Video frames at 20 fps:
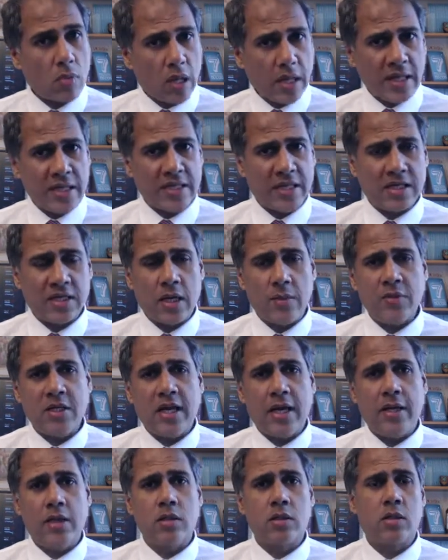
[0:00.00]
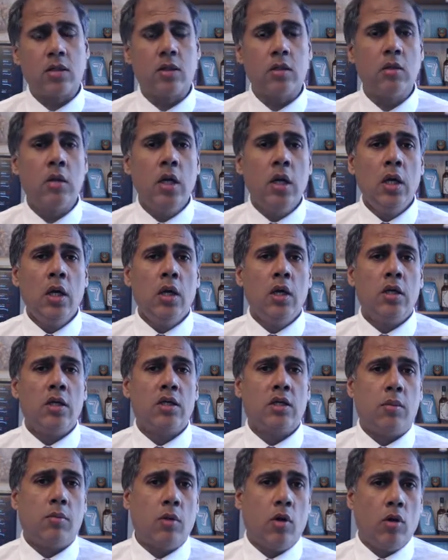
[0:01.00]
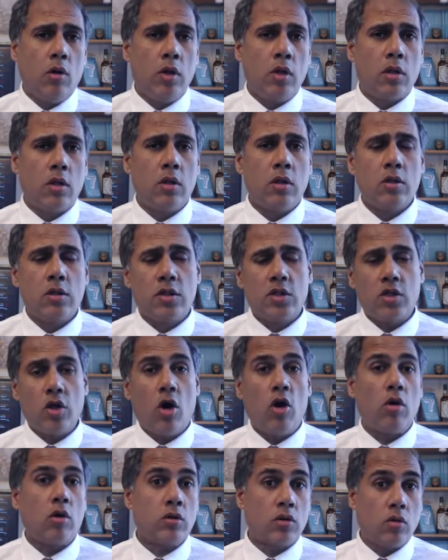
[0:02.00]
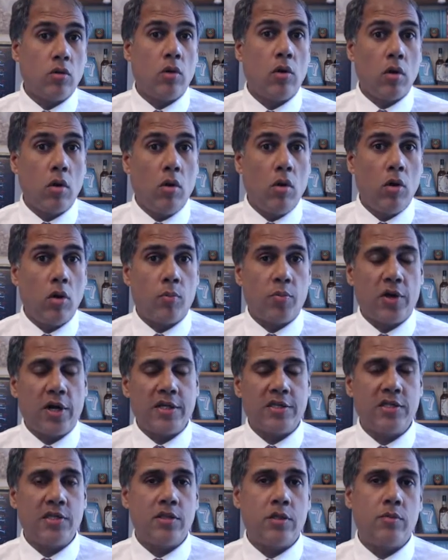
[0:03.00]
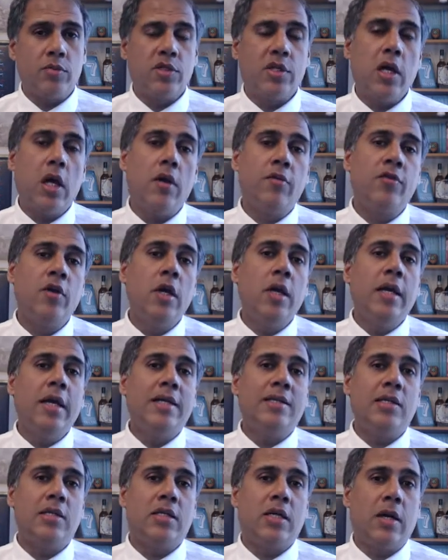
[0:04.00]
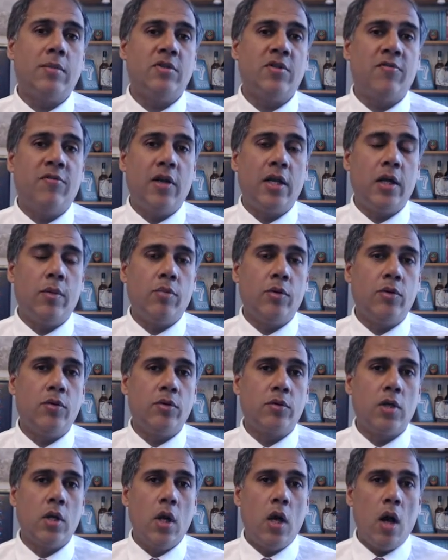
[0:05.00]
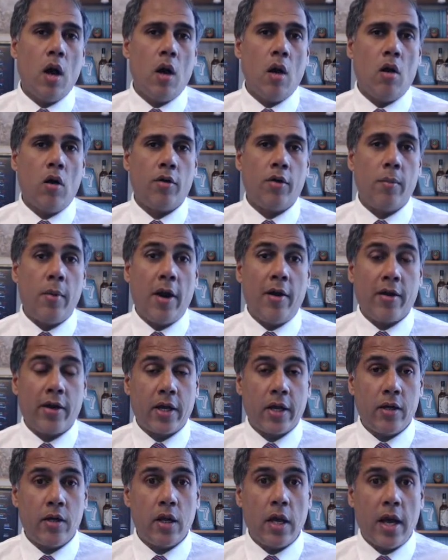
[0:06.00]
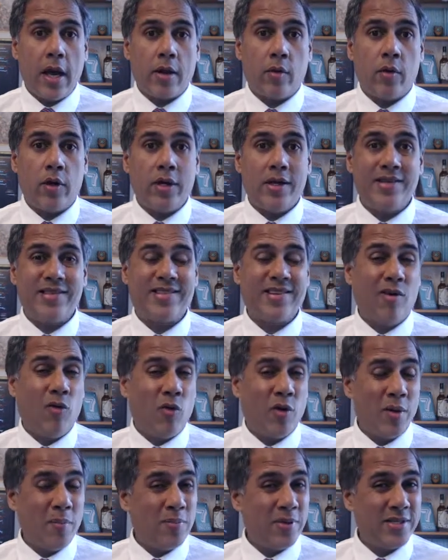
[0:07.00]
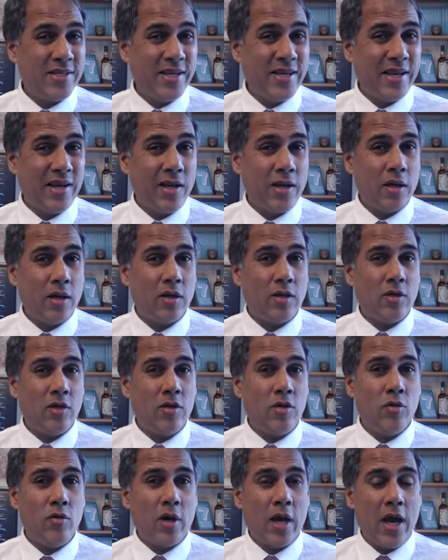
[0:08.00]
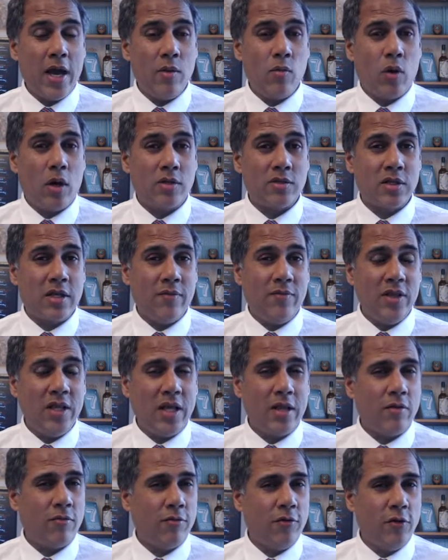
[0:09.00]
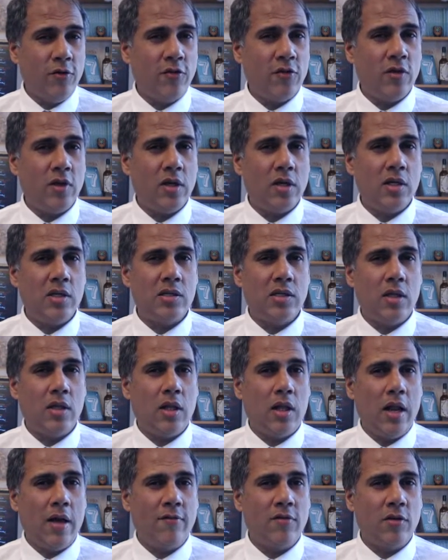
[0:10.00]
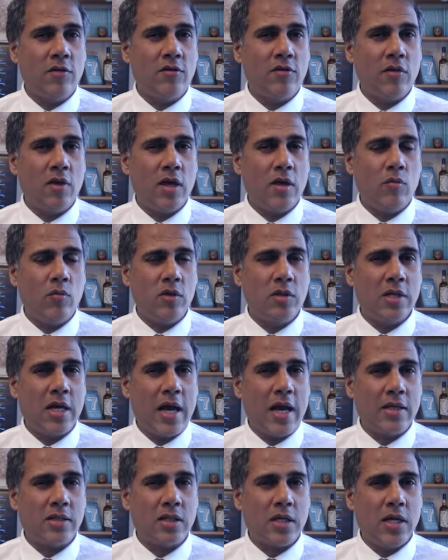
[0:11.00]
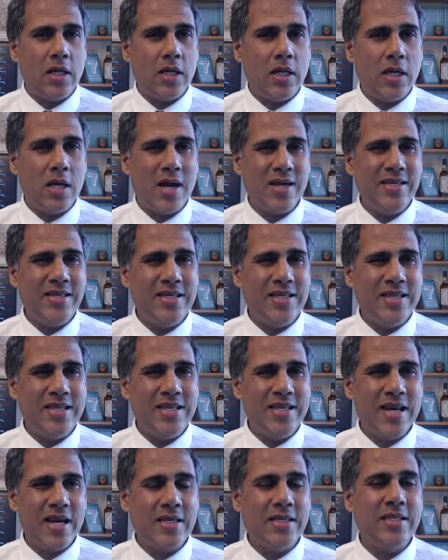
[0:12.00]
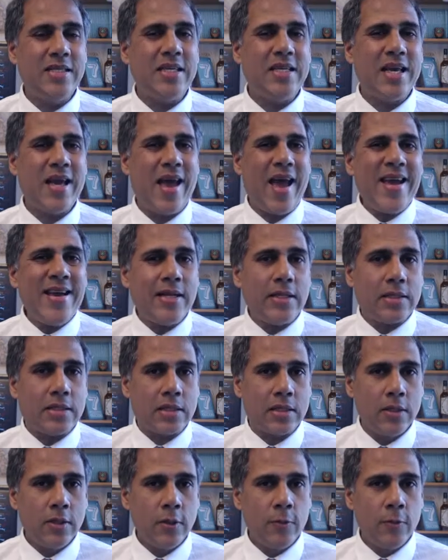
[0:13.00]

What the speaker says: Is it time to get into some oil stocks or oil prices themselves? Is it time to fill your boots on American equities, or in particular UK ones, given that the FTSE is at the levels it was at in 1998?